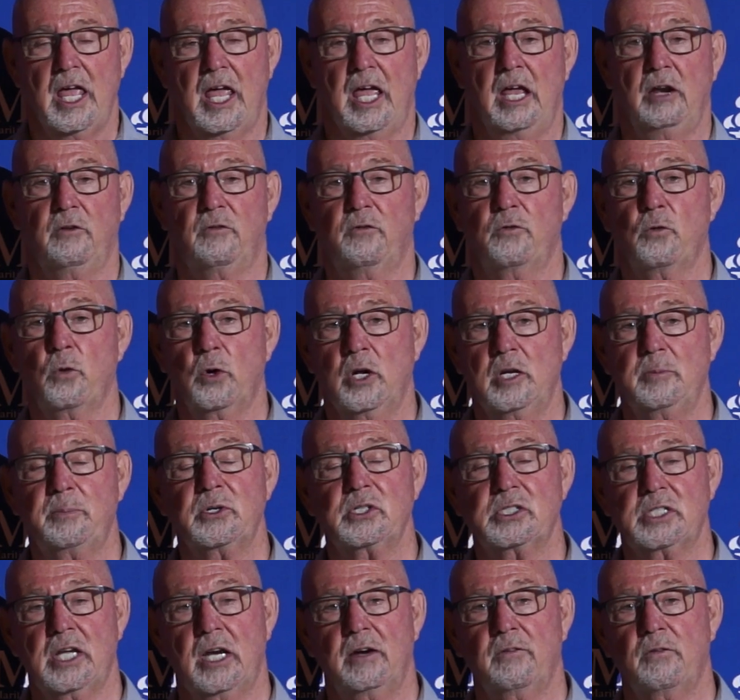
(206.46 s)
and
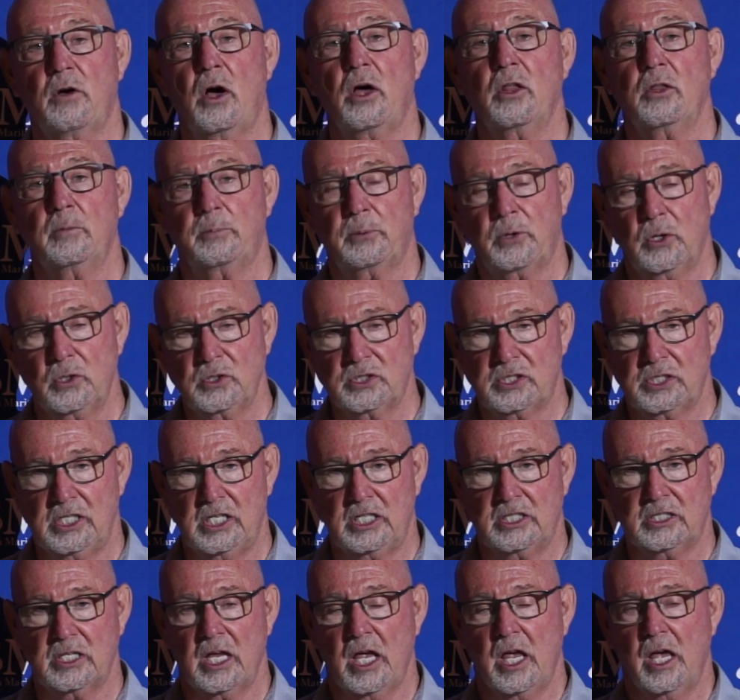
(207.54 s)
40% of all the
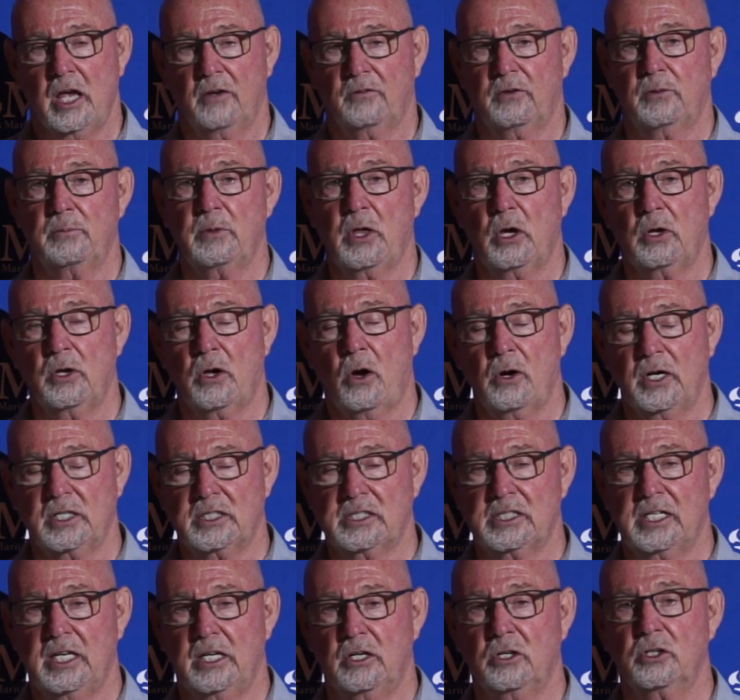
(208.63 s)
proceeds from the art
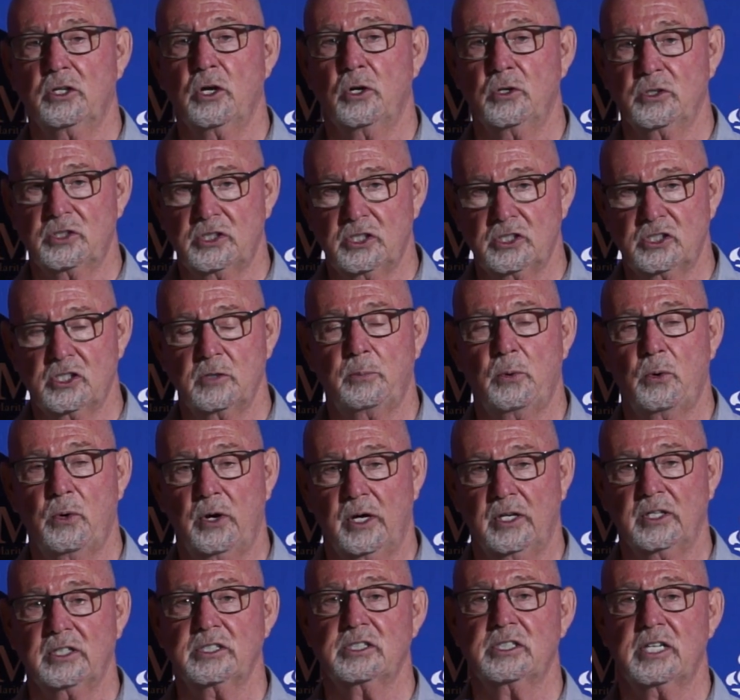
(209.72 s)
sale goes to
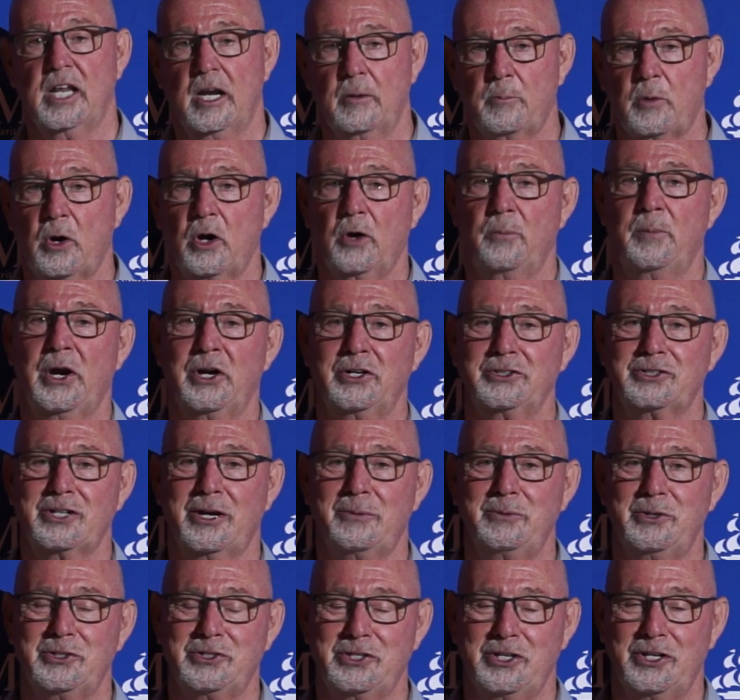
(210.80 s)
support the Santa Barbara
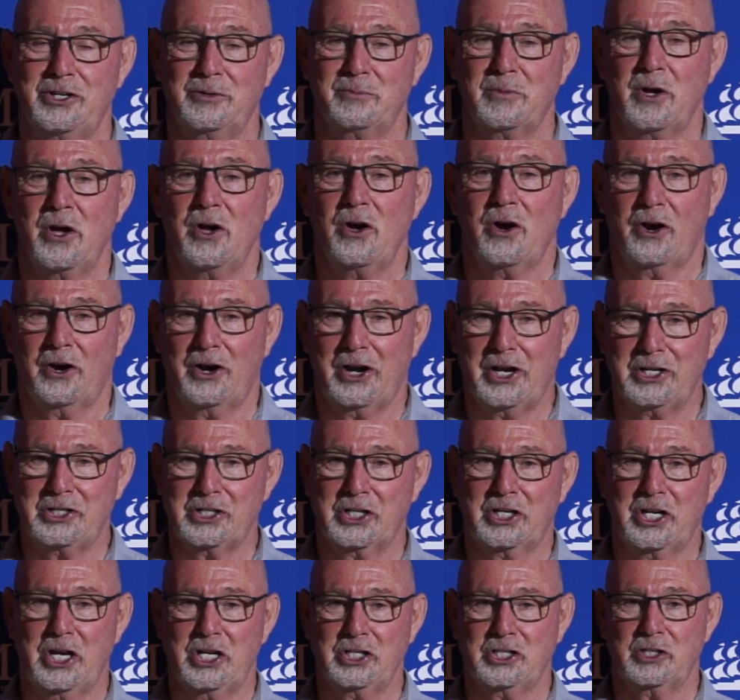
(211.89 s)
Maritime Museum, our
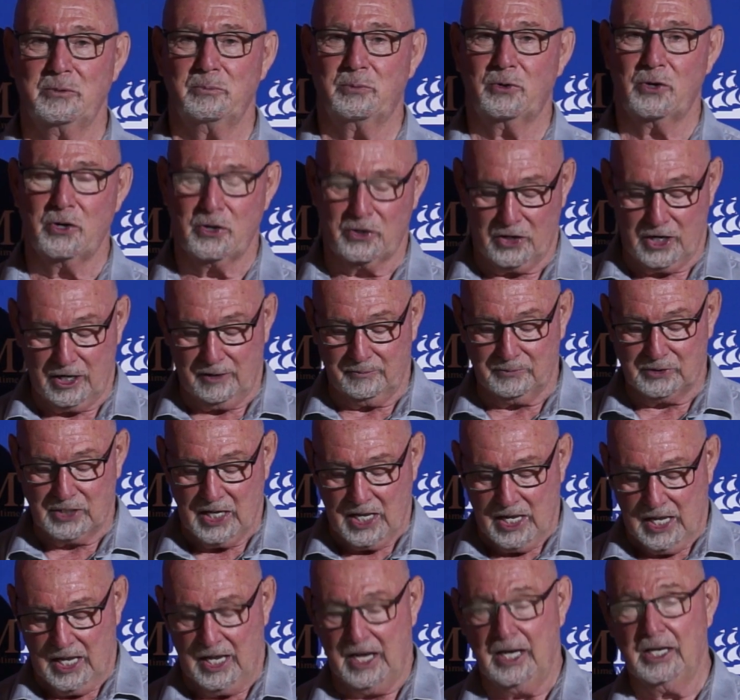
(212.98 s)
education programs
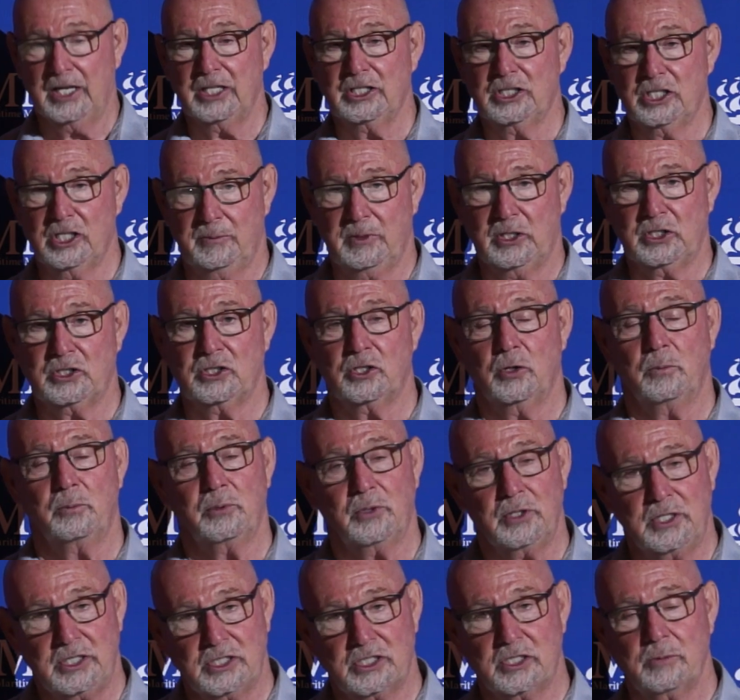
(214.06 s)
and exhibits. So
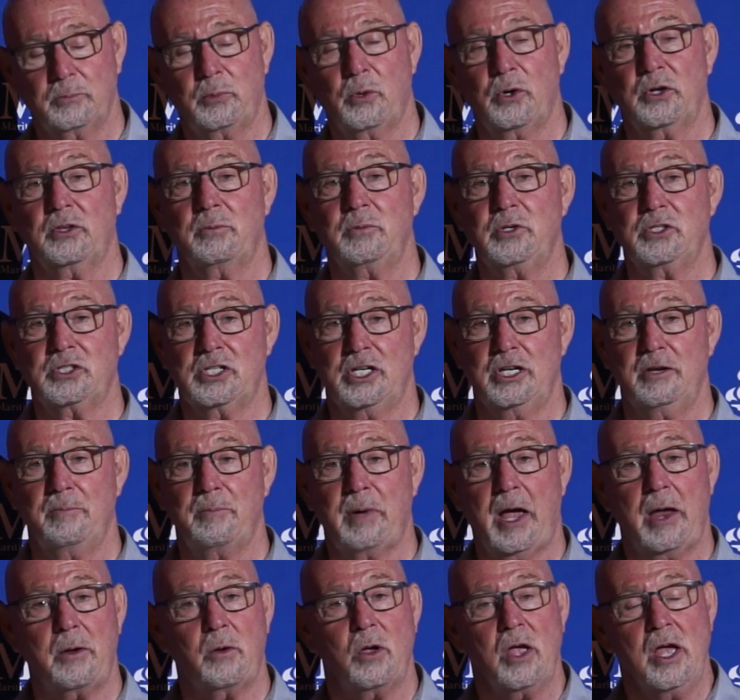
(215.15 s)
please support the museum
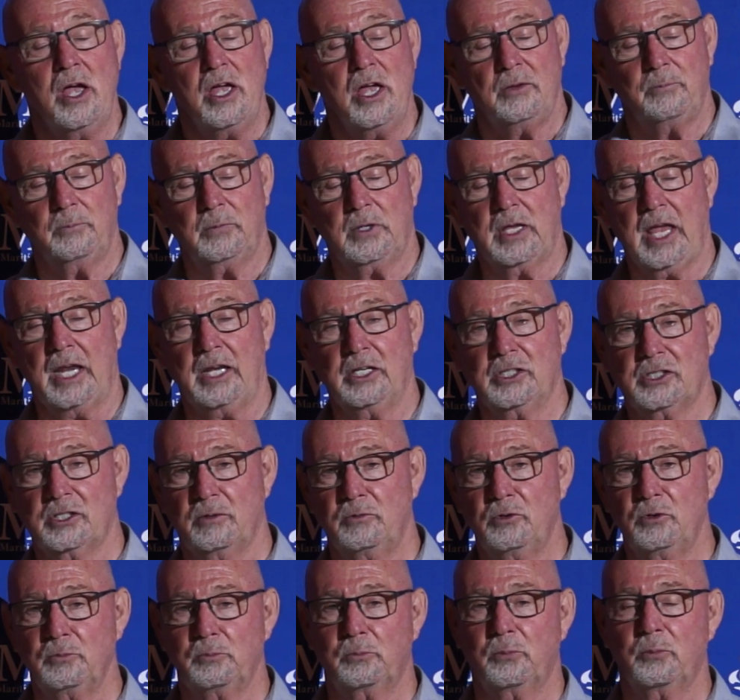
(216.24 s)
by getting
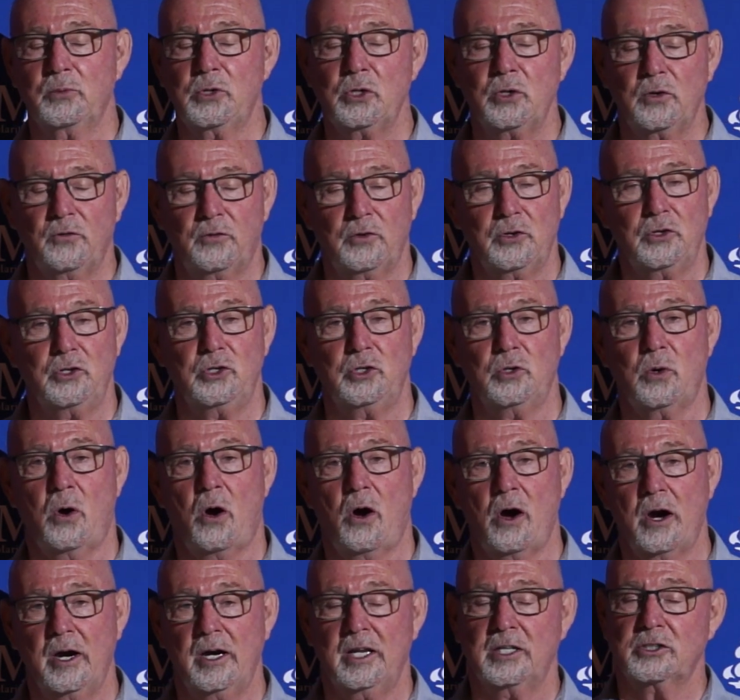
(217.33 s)
some beautiful new
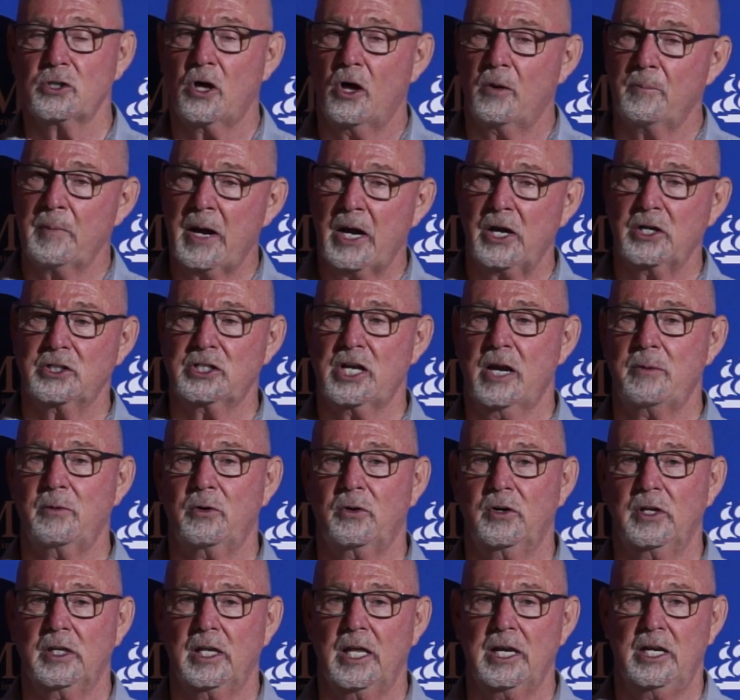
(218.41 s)
art. It's all maritime
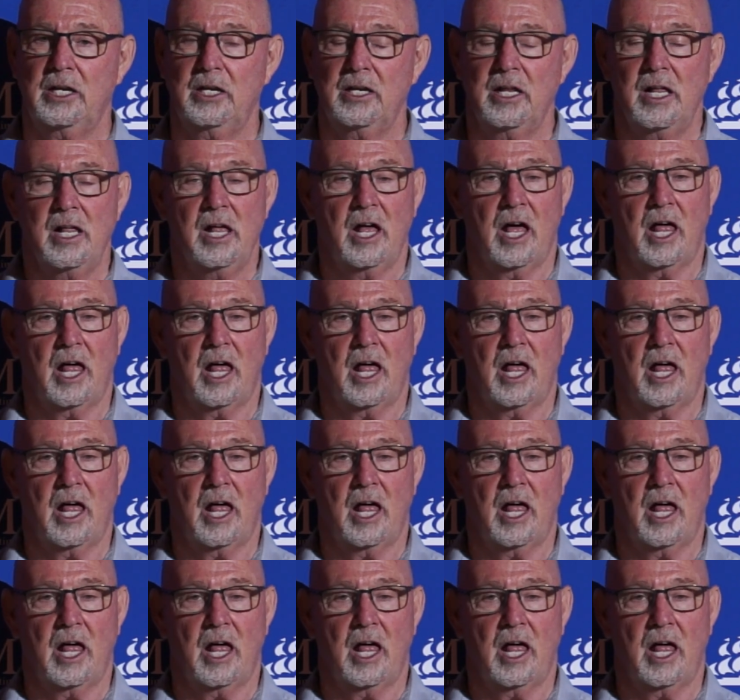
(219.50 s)
related.